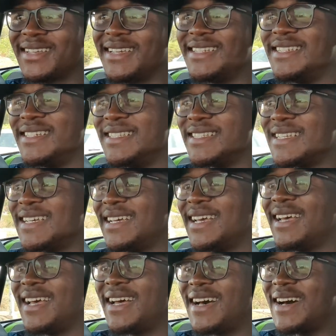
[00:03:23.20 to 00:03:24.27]
engines.
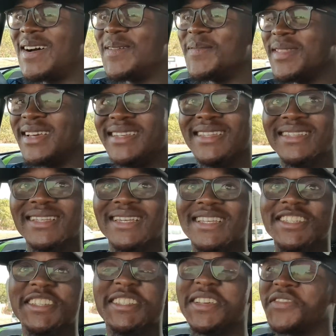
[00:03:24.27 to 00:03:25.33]
Their diesel
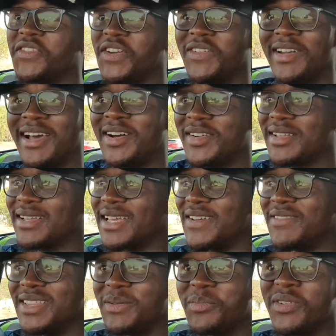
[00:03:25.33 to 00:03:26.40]
engines are very loud.
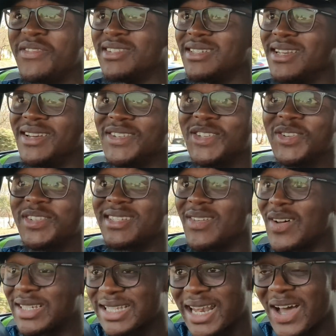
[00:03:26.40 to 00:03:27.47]
Even the previous generation
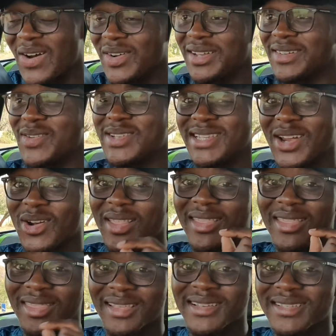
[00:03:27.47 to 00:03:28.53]
was louder
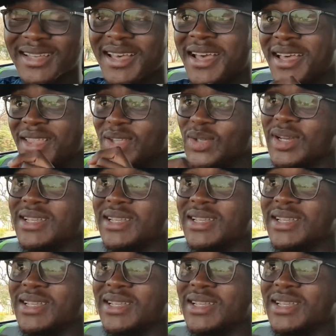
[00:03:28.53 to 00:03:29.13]
than this. This